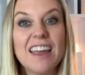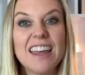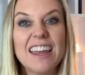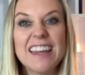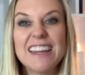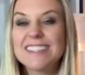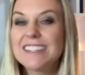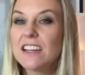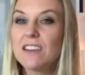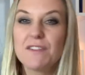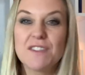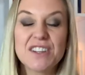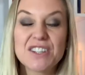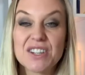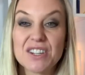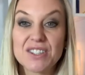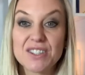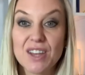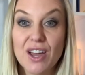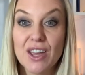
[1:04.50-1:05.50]
is it a
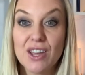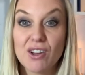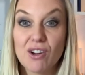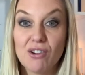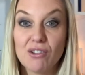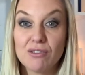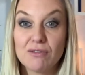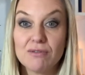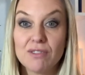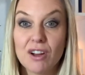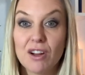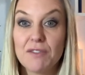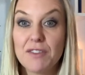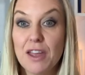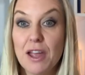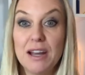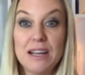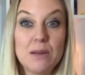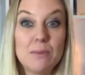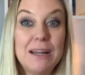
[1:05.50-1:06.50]
vicious cycle of
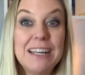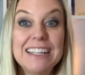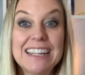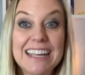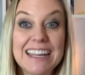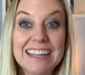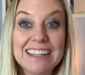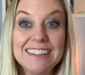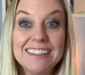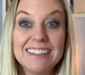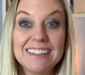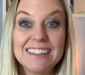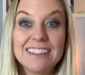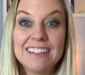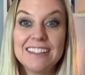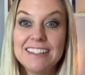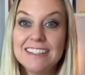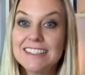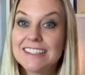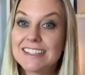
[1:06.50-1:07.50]
the early waking
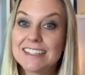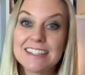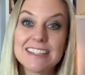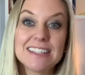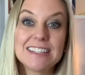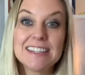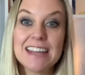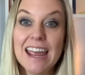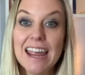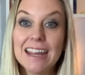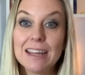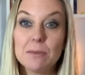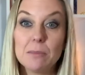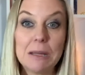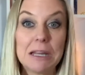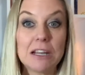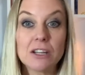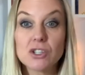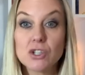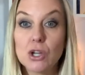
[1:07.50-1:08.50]
leading to the day
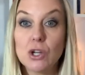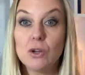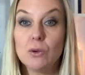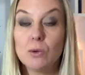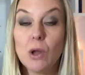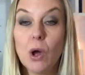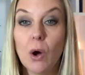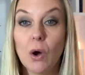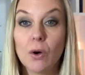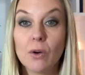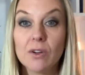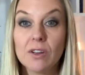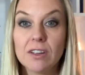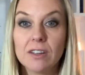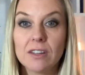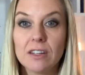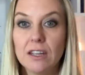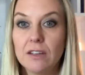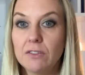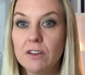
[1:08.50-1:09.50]
being too long,
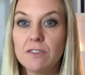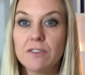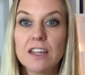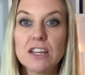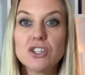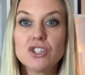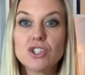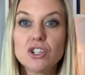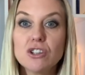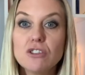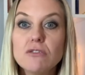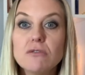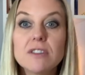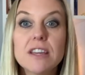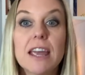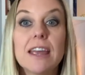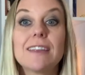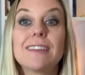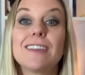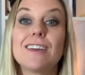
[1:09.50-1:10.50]
even if they do
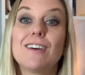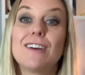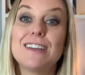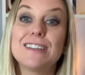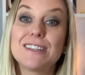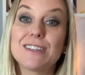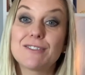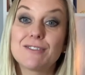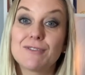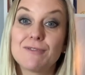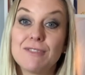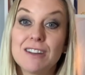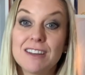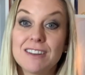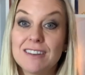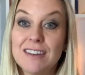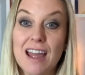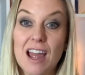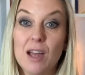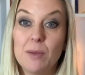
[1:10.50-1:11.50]
take the ideal
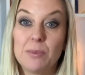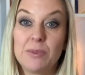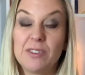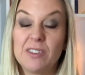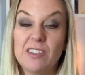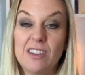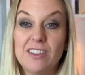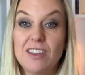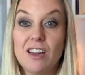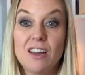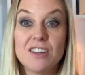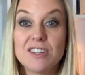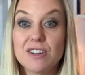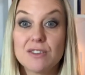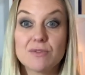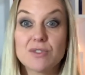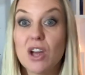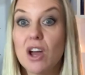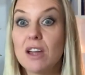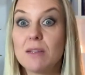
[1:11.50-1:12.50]
naps at the
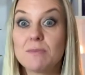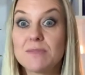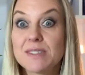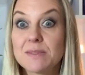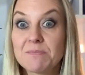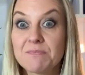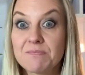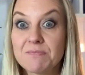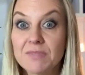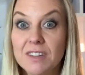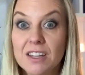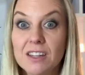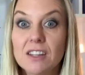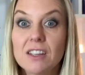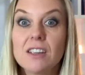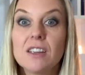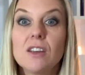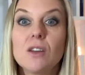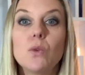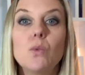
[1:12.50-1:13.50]
ideal times?
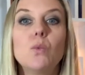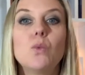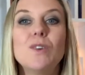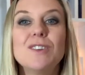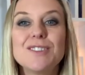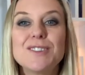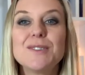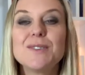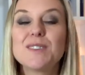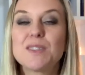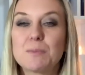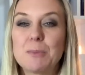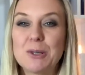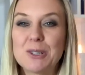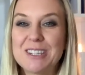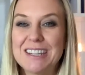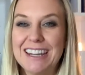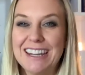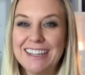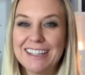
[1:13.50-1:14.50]
Once you
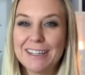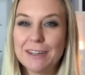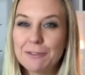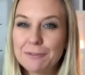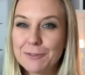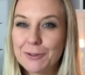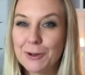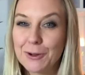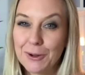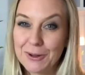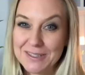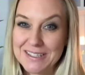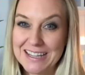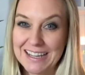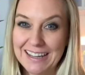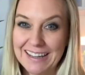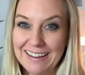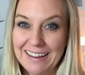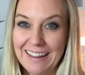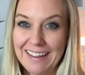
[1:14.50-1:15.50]
spot it, you've got
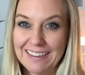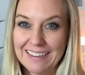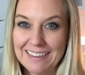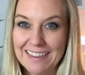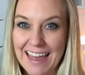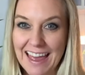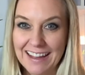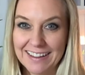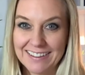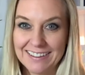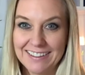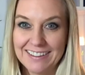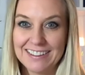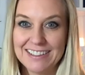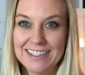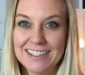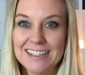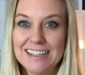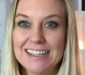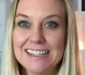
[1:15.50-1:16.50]
it. Then
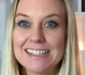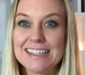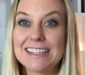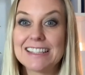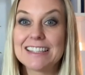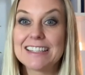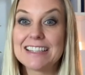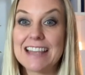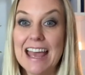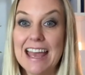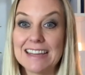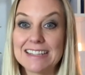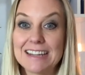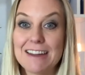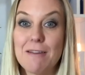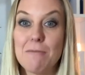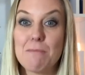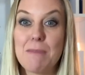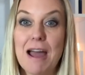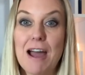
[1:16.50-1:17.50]
you need to set
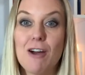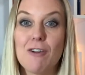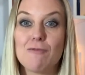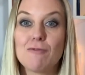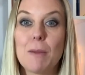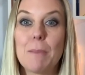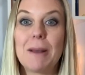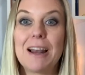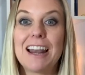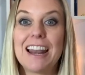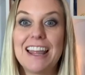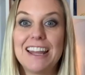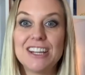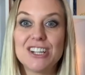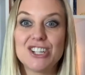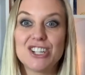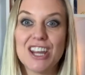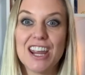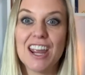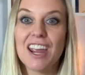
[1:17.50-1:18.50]
about
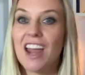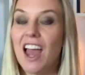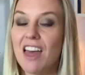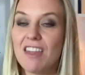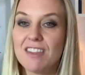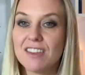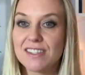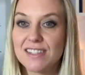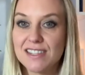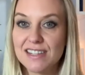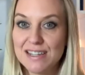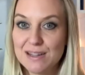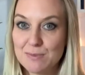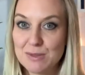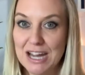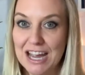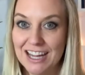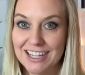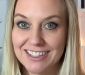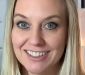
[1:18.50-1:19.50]
replenishing the sleep
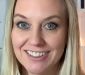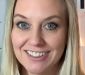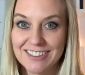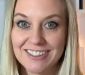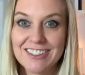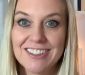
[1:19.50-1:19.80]
tank.